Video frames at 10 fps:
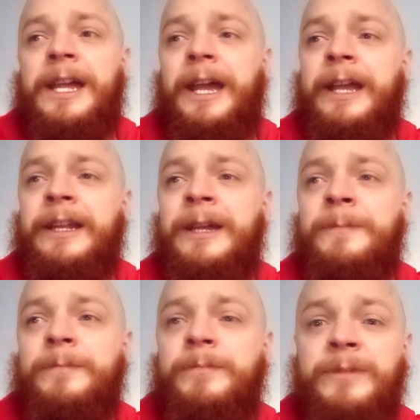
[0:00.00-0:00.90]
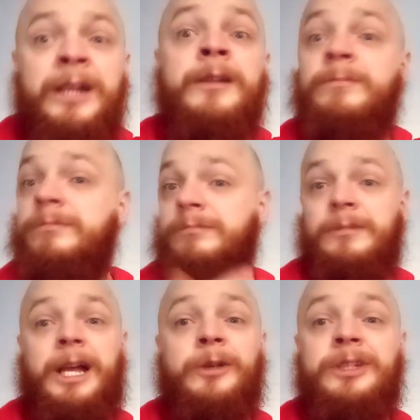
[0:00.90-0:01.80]
And, yeah,
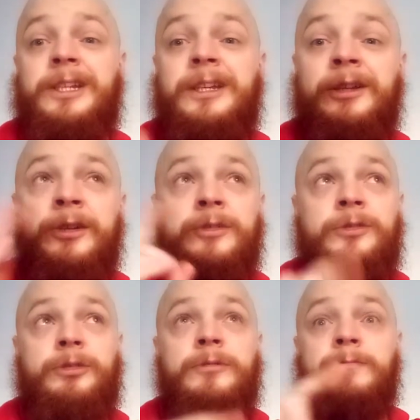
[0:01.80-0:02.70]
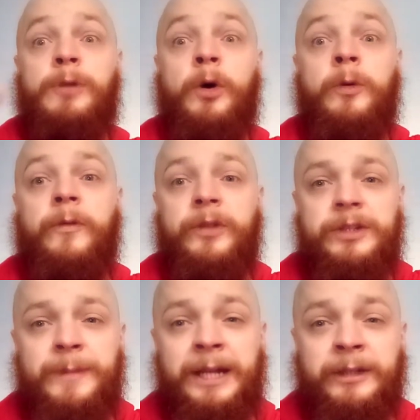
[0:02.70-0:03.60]
I'll see you here tomorrow for the
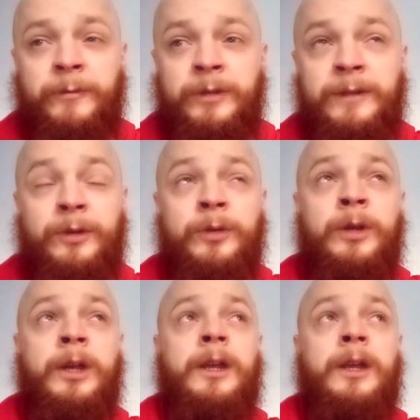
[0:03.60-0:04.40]
SmackDown review.